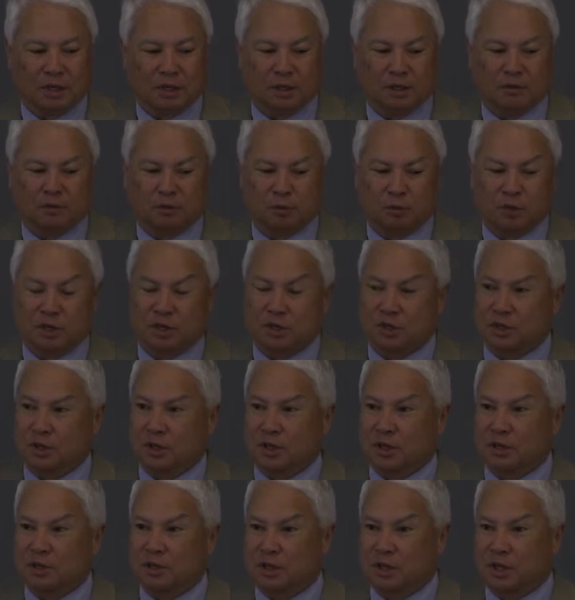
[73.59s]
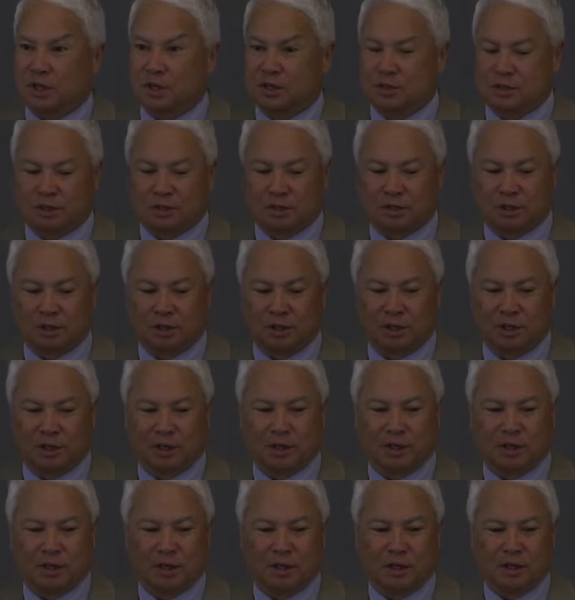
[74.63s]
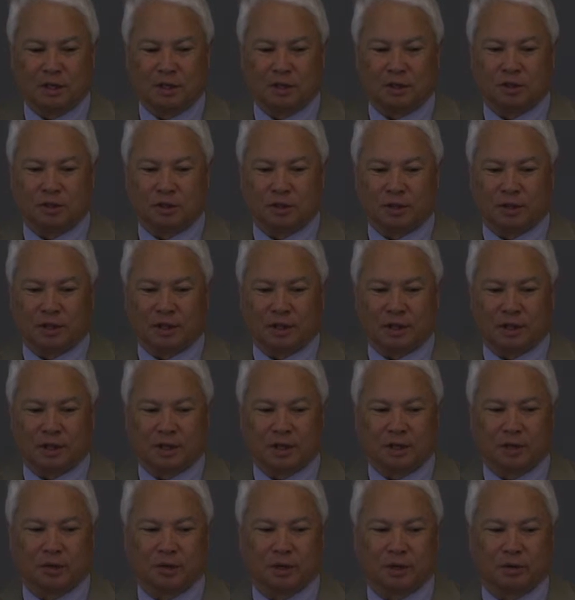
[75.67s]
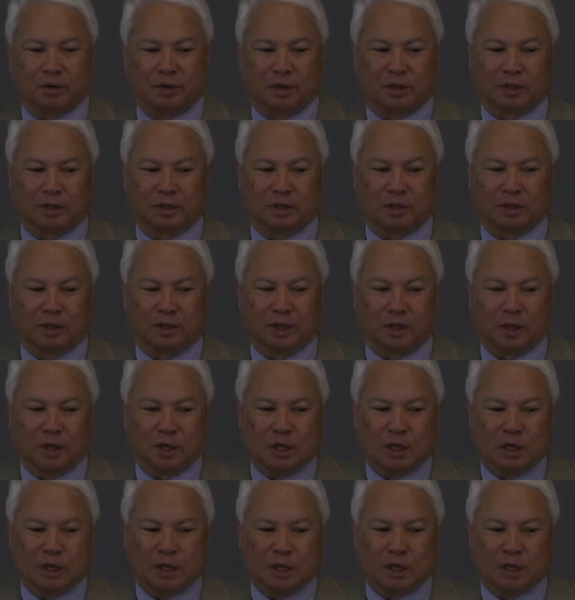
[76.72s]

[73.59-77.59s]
information education clearly, you know, in that area right there.